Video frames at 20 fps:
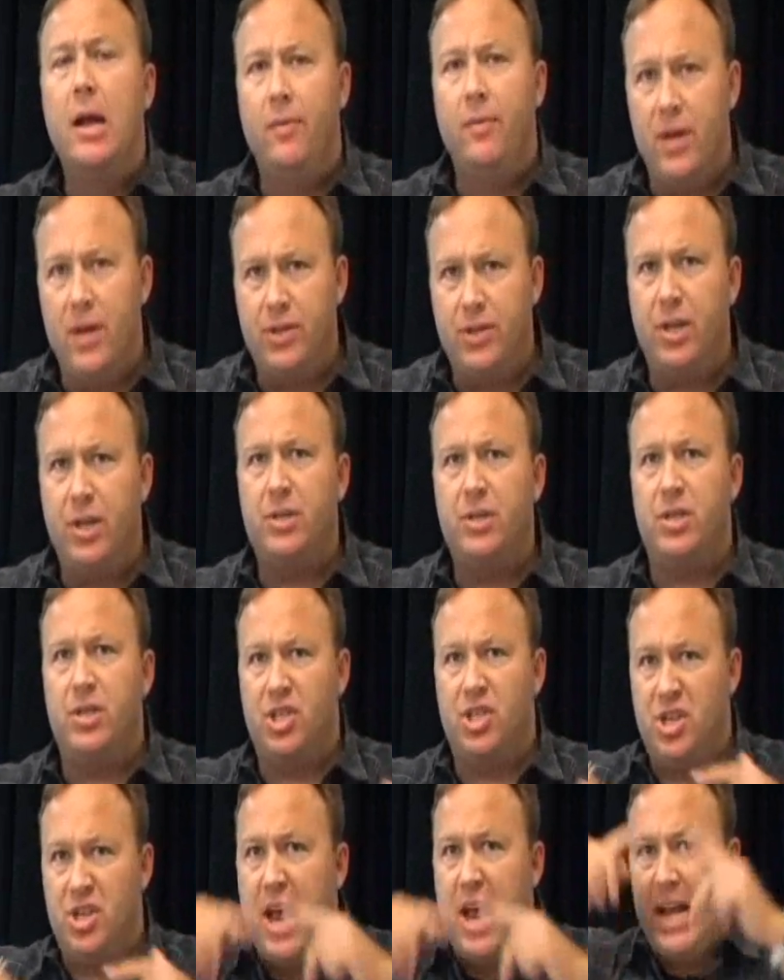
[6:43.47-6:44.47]
This is the
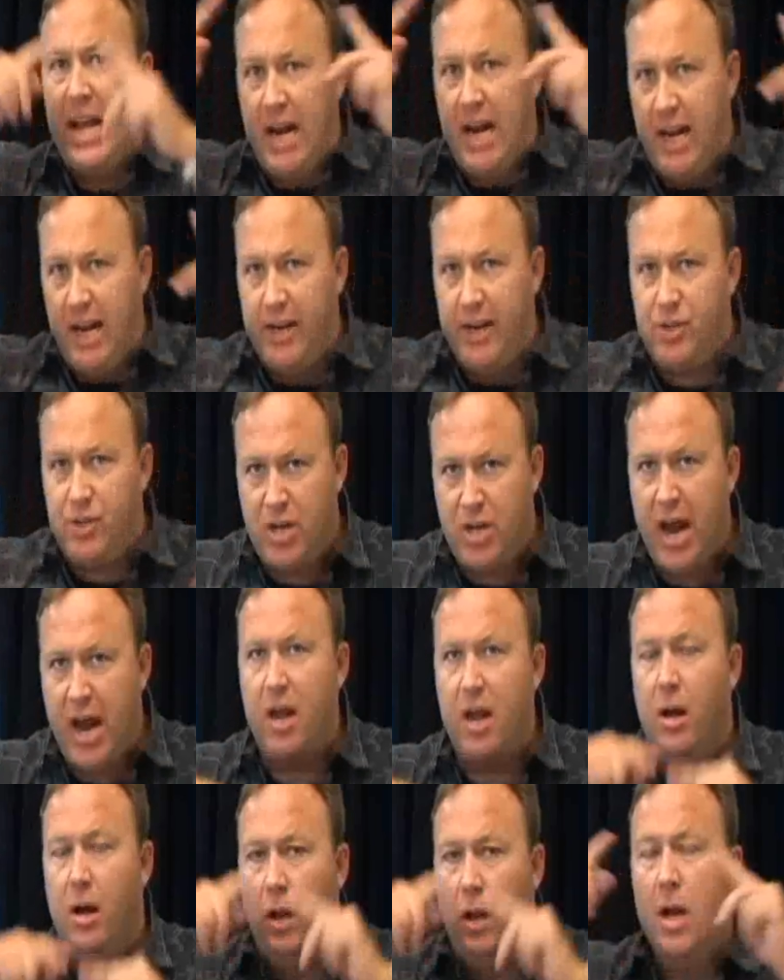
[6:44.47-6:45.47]
snake eating its
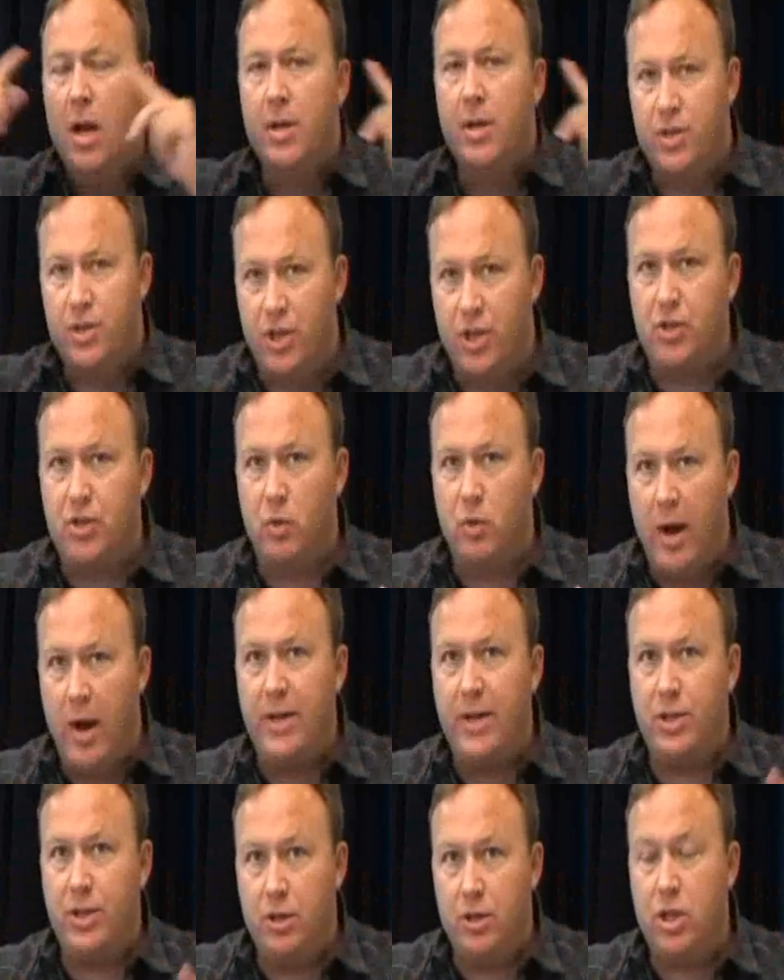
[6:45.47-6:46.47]
tail
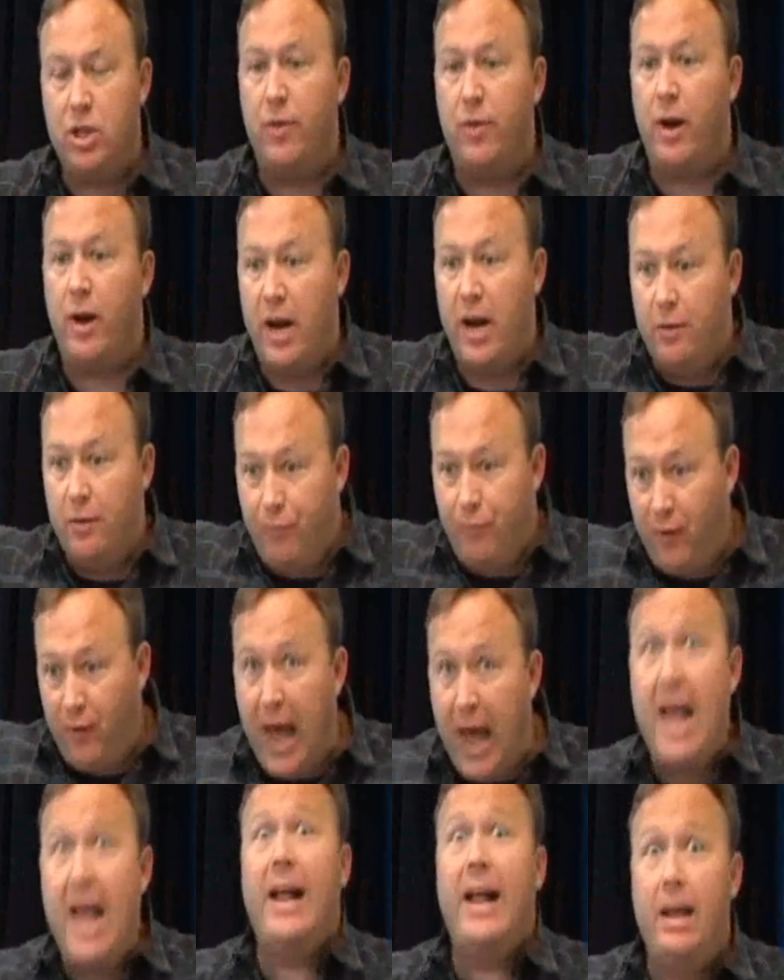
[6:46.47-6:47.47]
situation. So they're in
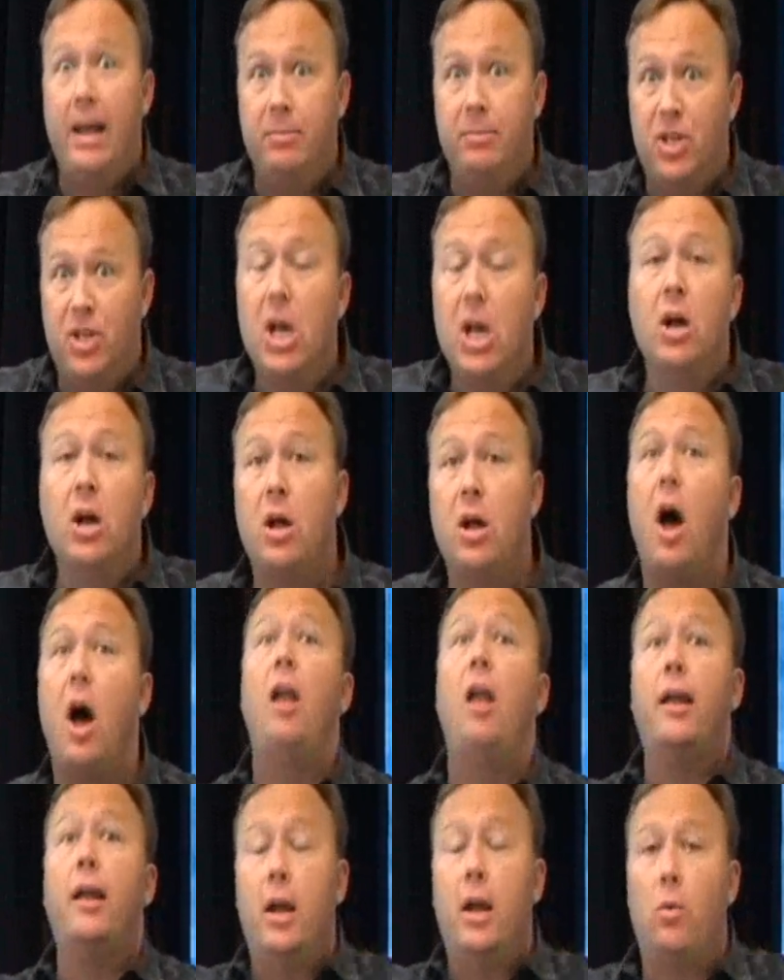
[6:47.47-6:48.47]
flames,
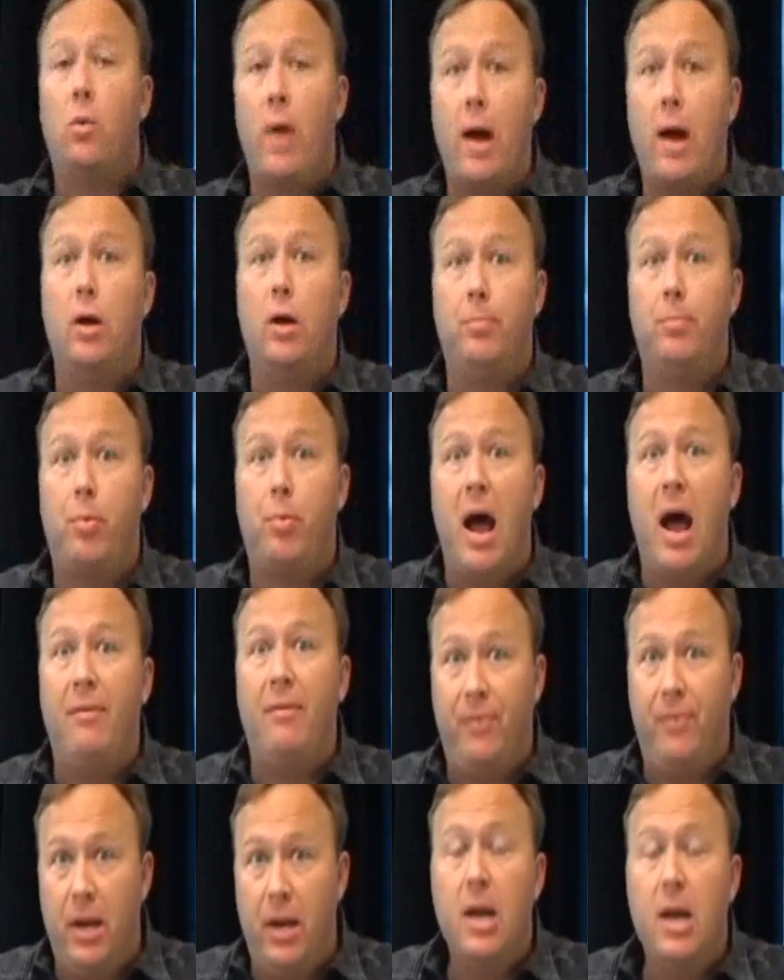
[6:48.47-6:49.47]
calling it record
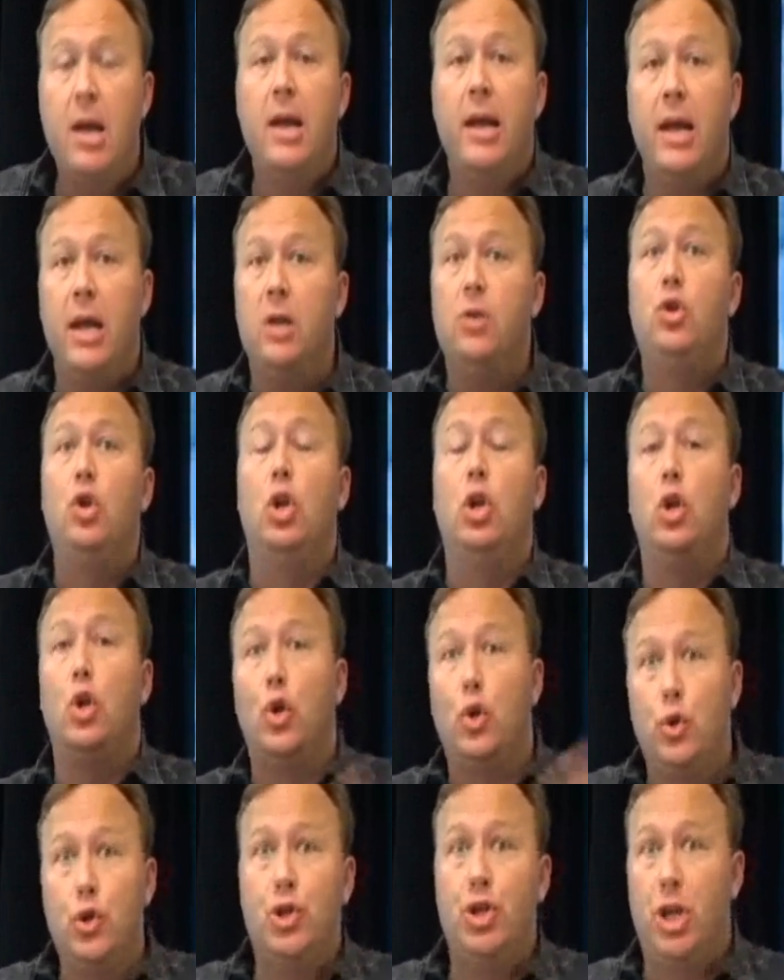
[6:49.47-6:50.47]
profit in
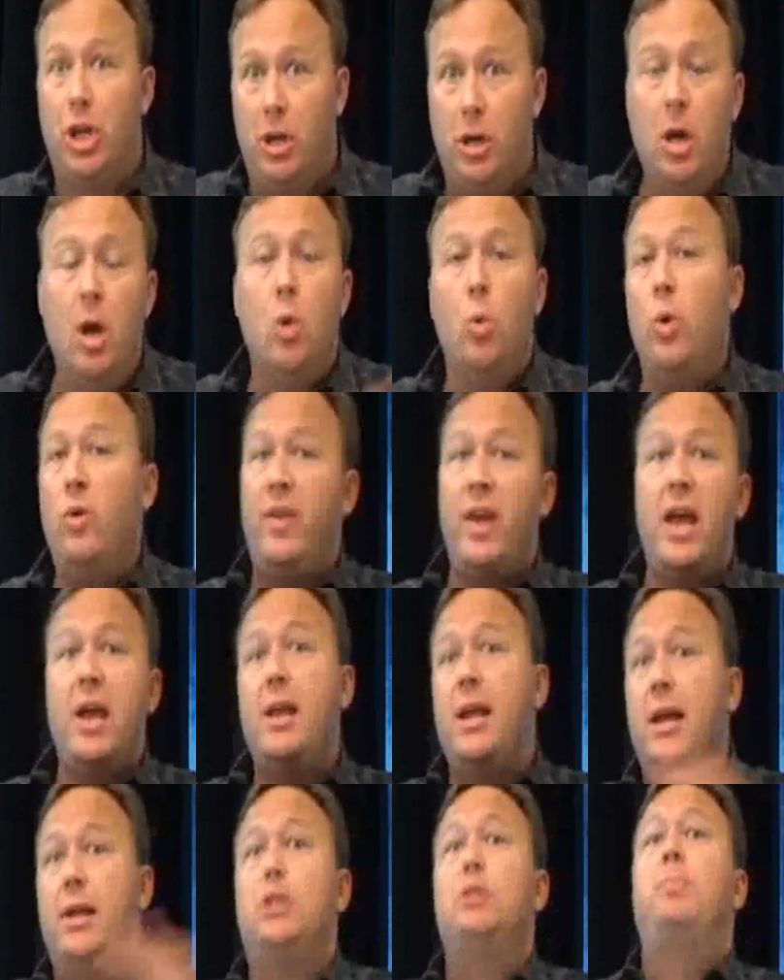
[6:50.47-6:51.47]
delusion with
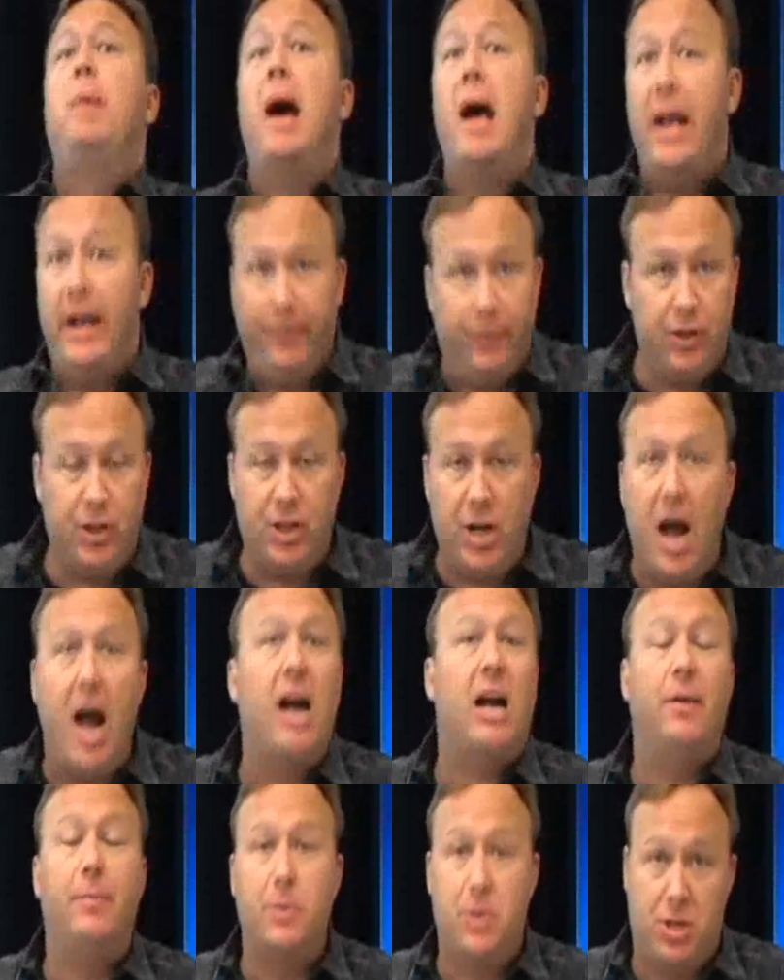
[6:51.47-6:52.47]
idiots buying the
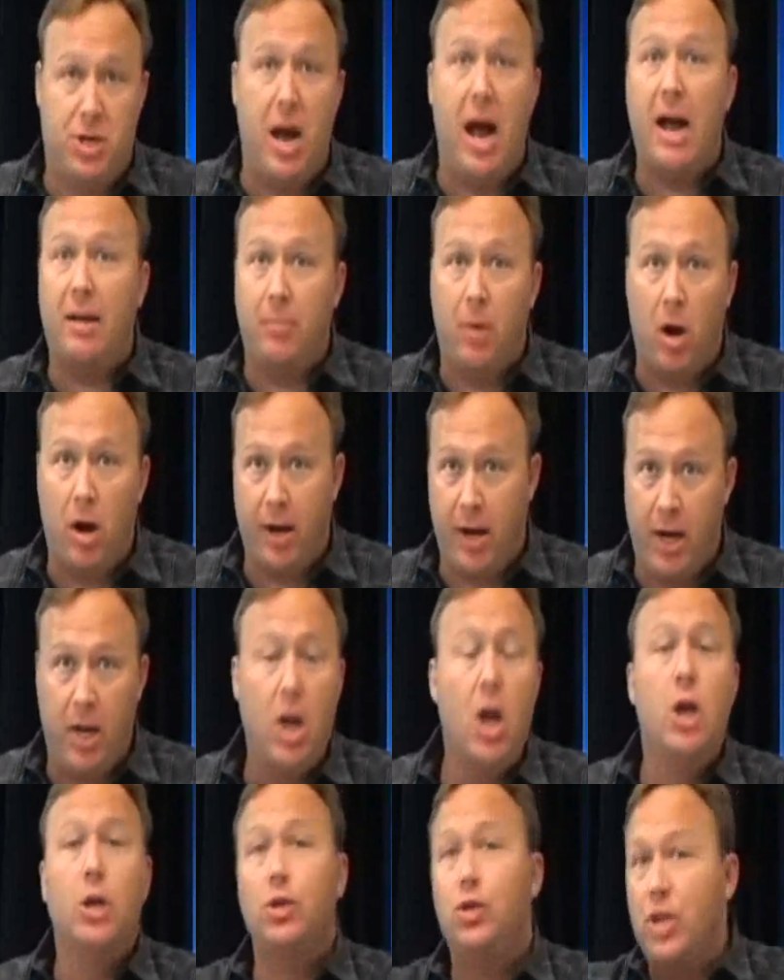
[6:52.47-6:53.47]
stock in the stock
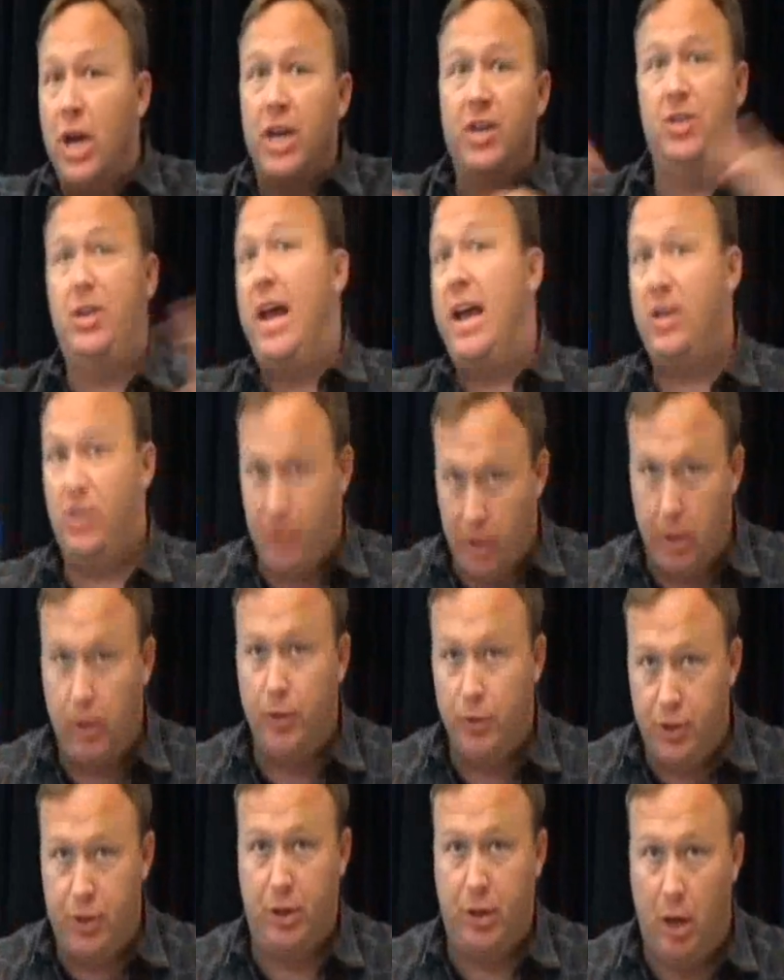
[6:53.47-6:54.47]
market just as
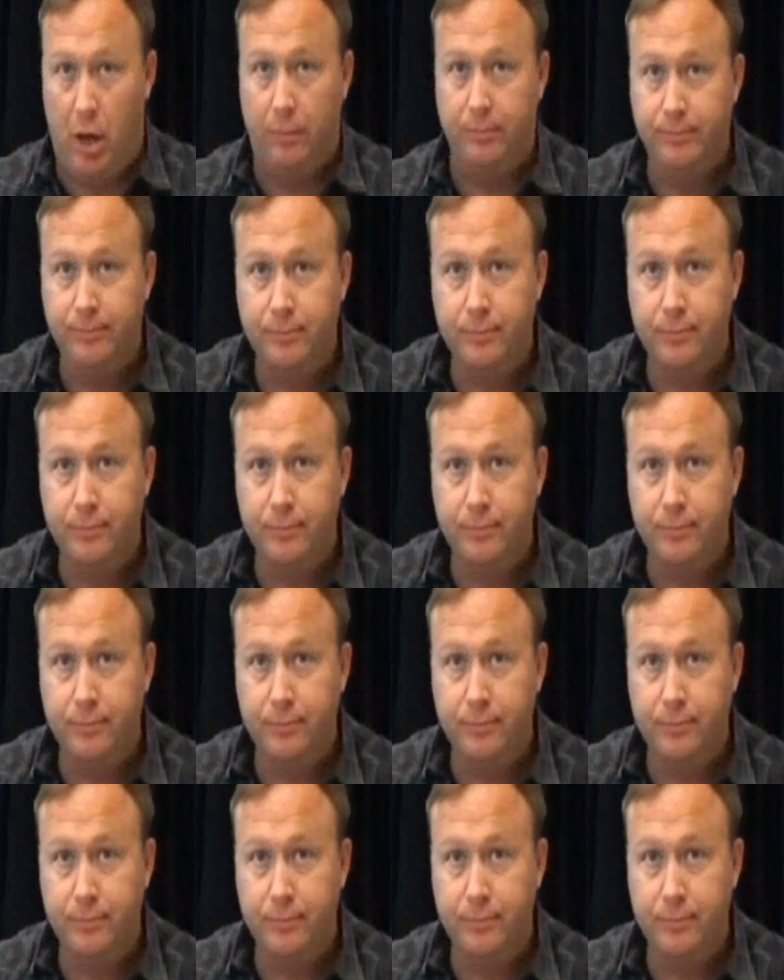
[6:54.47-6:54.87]
delusional.